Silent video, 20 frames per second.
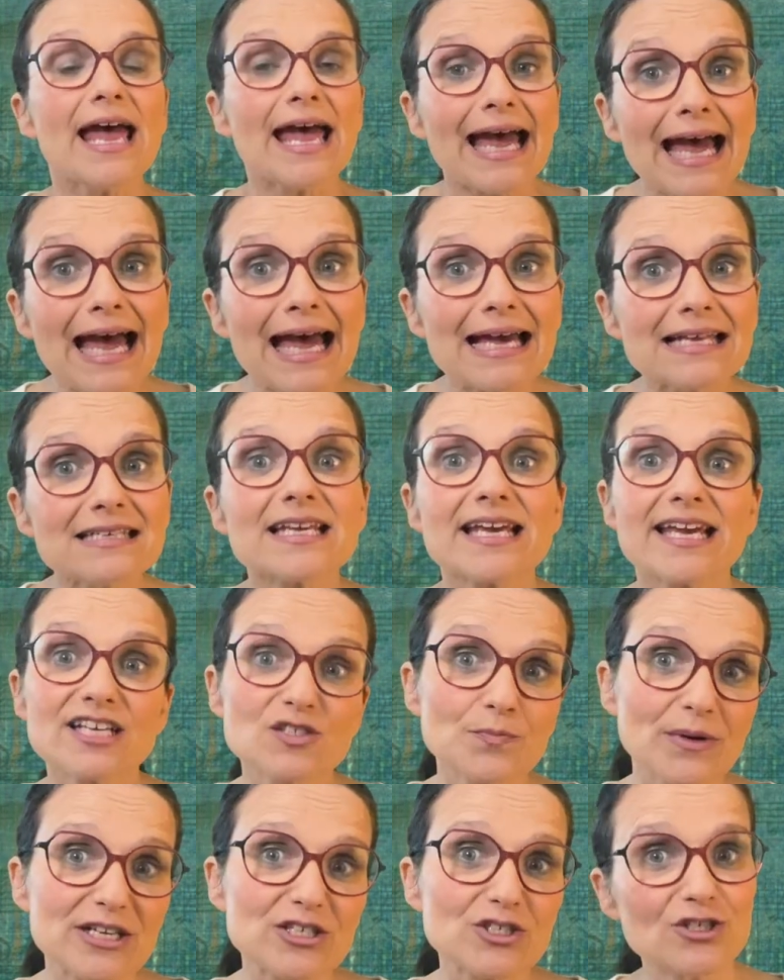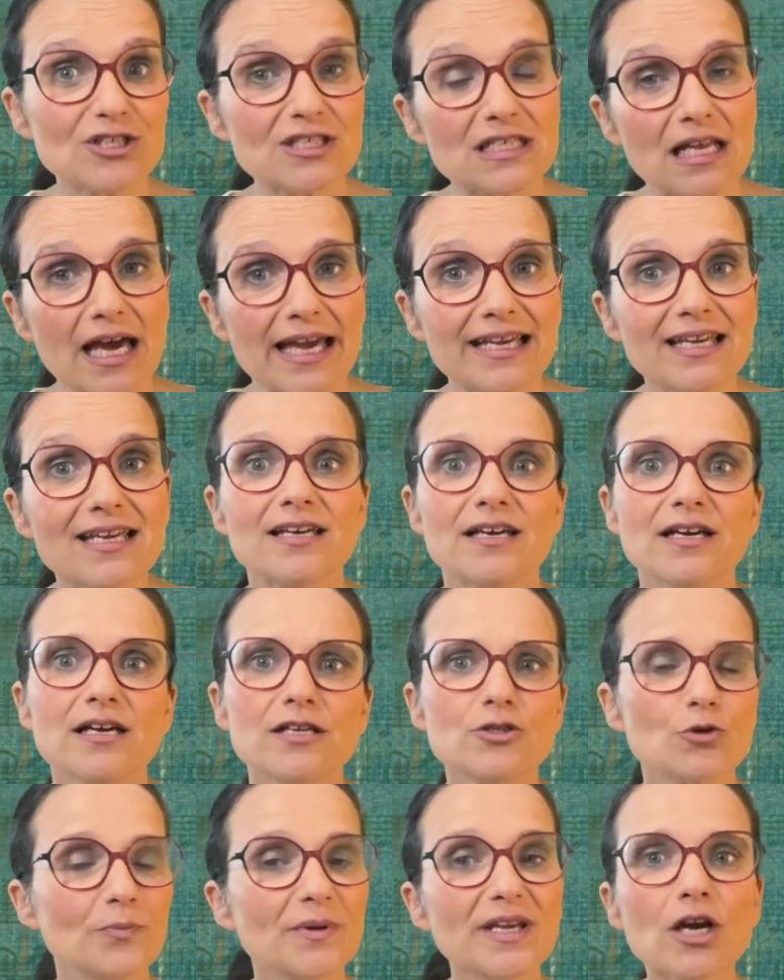and expressions like
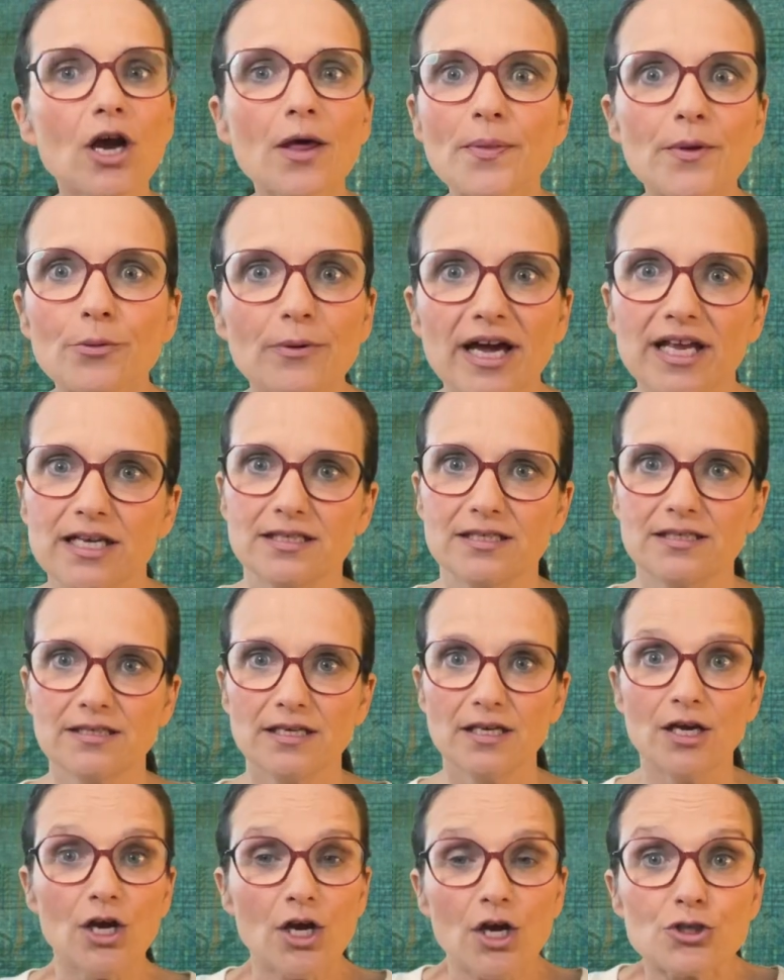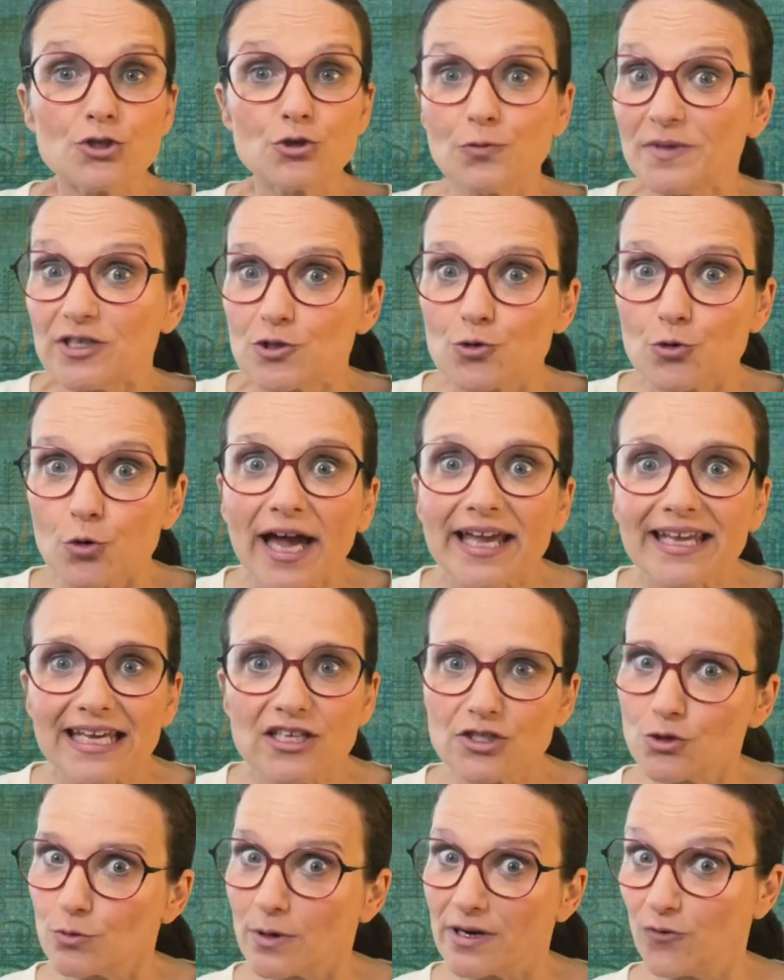to be on the run, to be trying
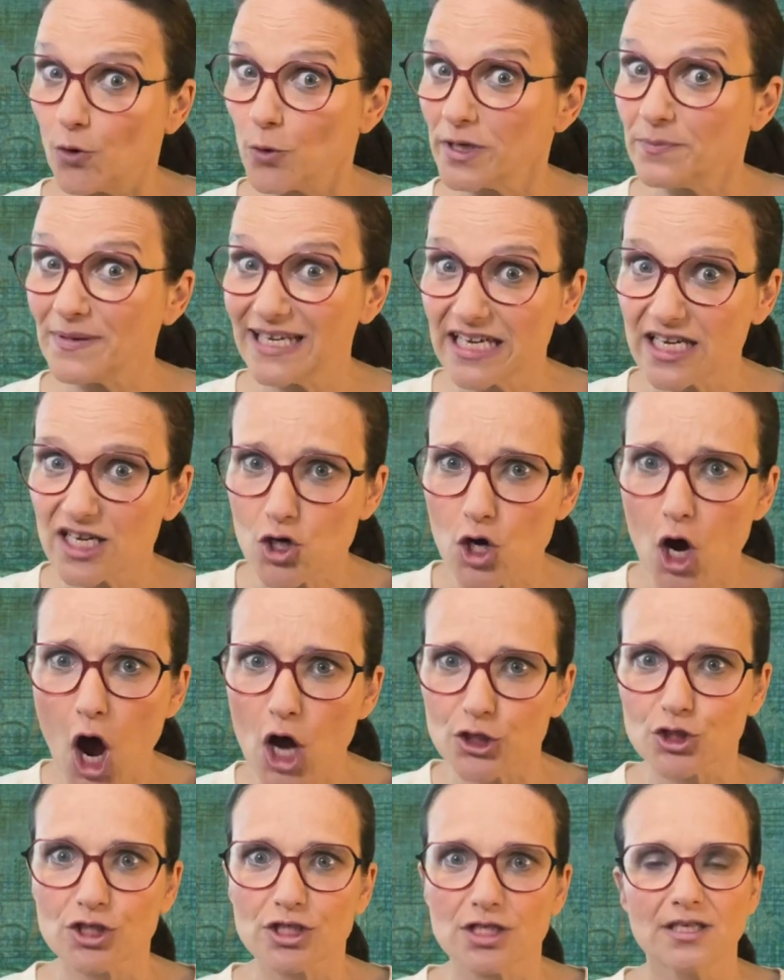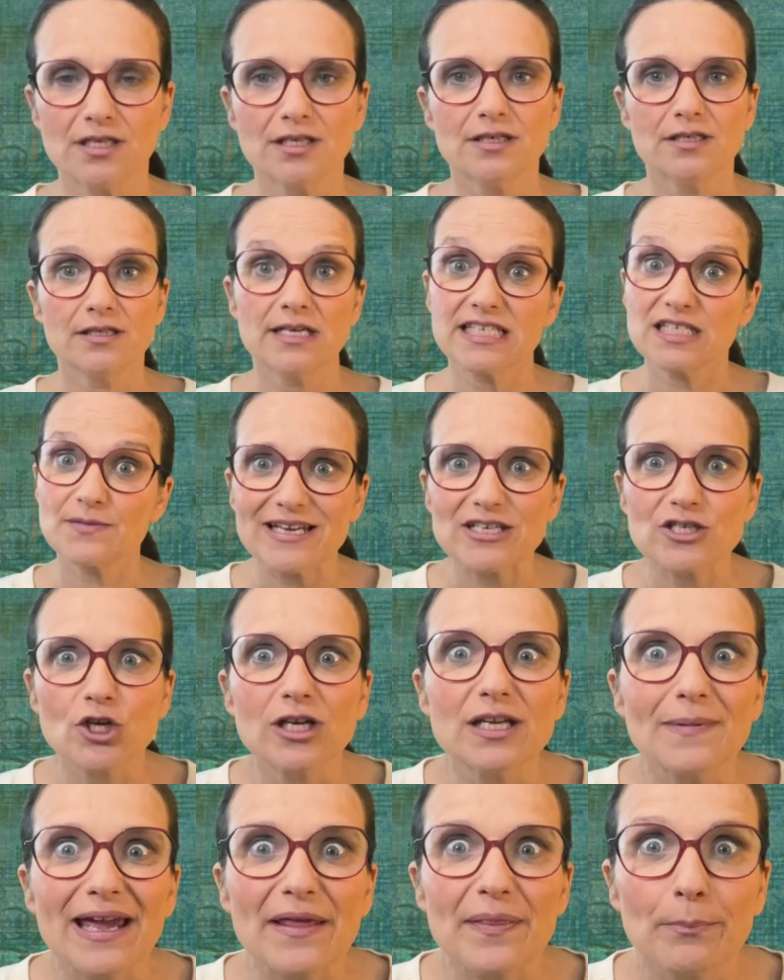to avoid being caught, especially
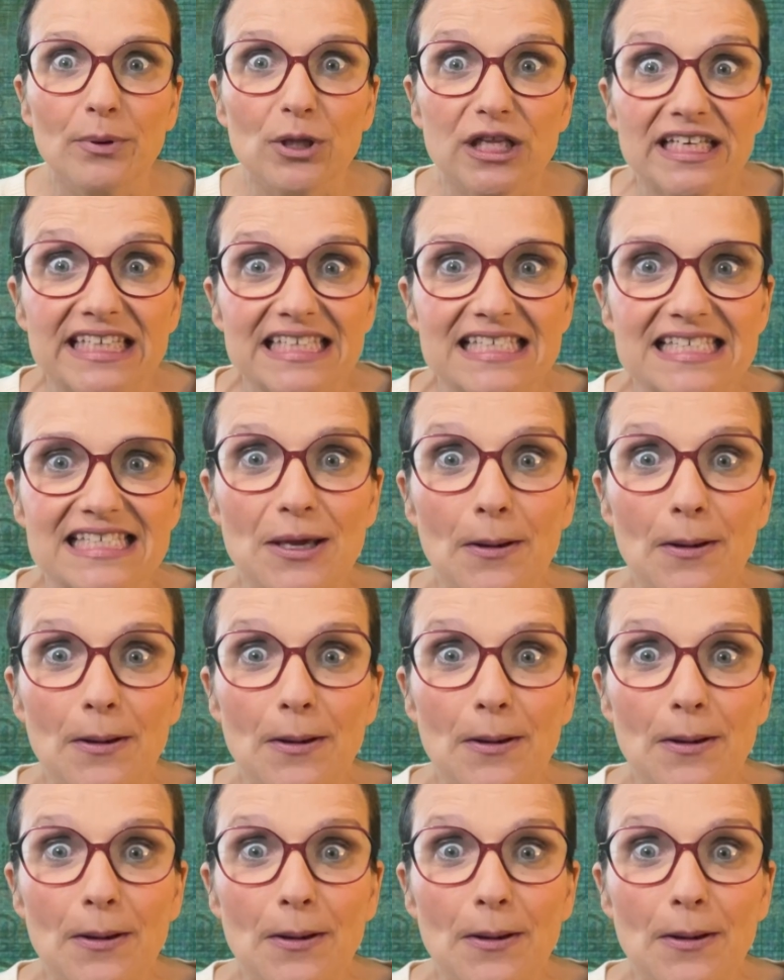by the police.